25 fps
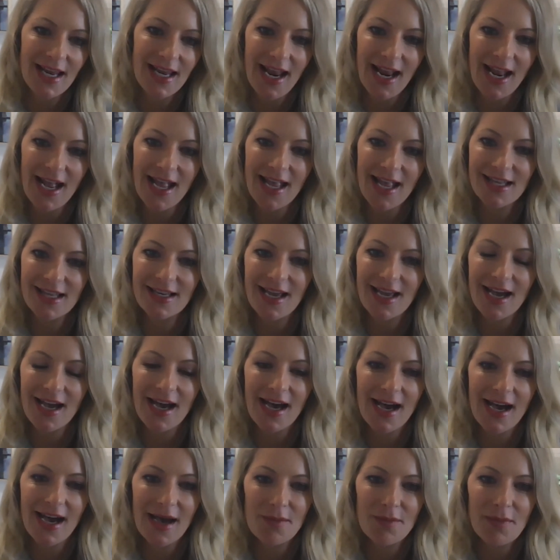And
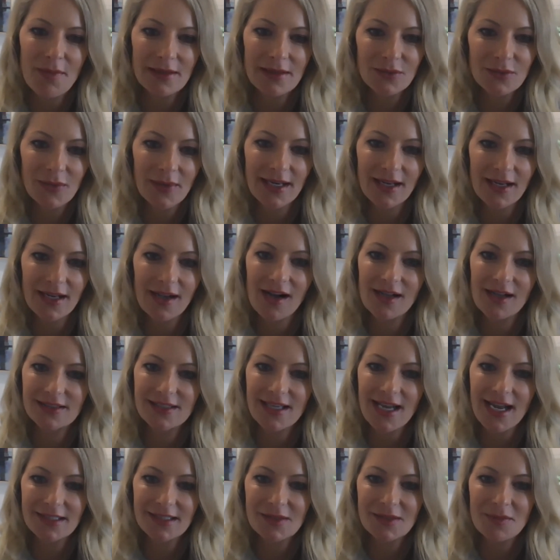best way to
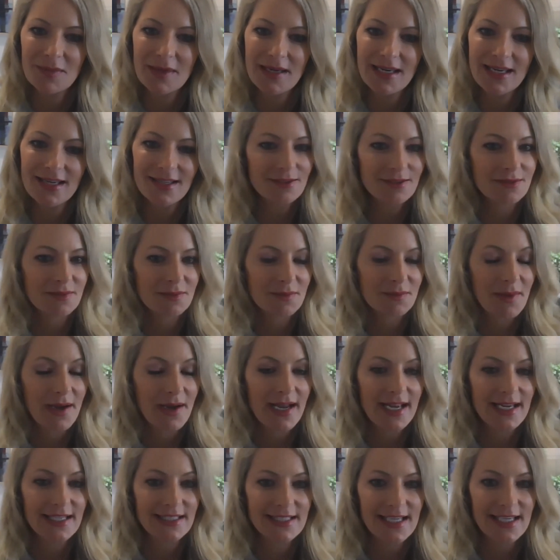contact me is
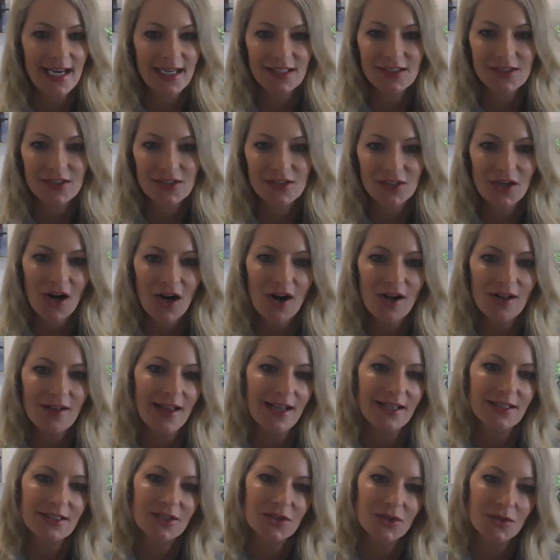by text or call
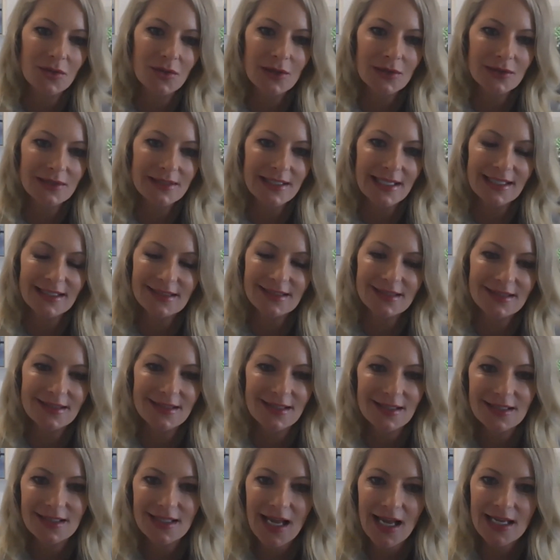at
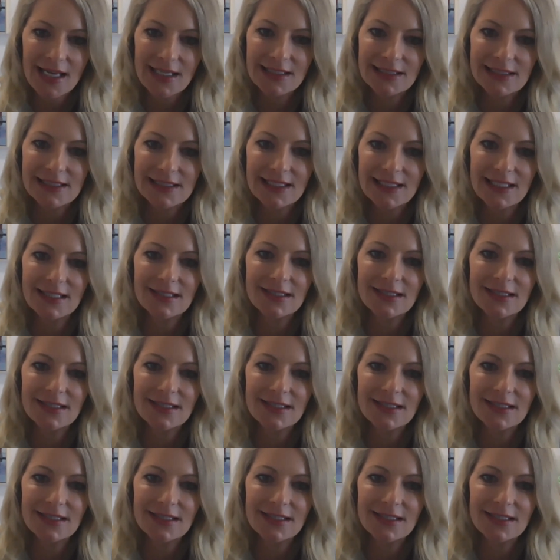206-963-0191.